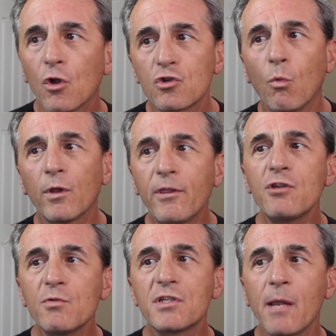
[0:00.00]
So what
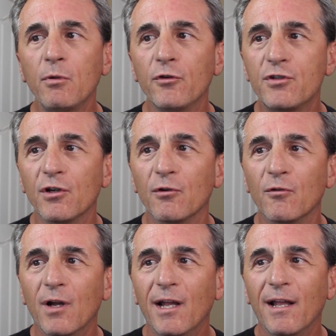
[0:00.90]
this was able to
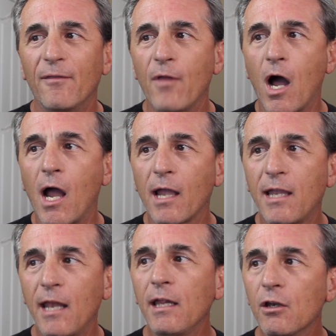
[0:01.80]
do,
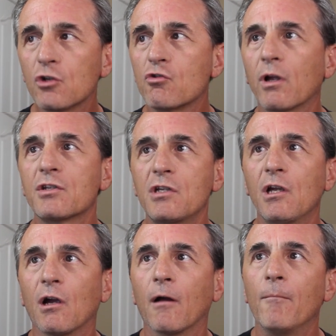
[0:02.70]
getting an address
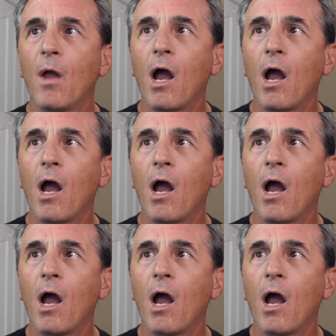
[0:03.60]
here,